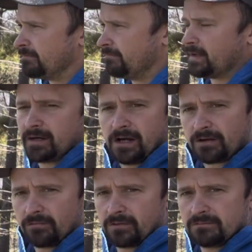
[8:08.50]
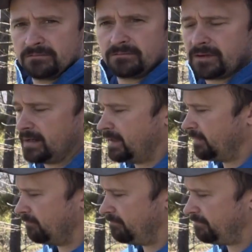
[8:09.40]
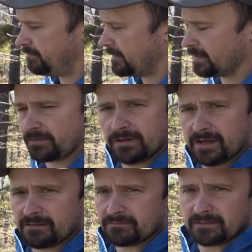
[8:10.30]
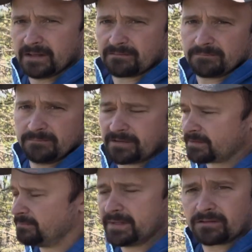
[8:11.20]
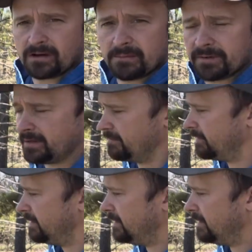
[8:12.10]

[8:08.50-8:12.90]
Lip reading: very awkward, and it's gonna beat the crap out of you.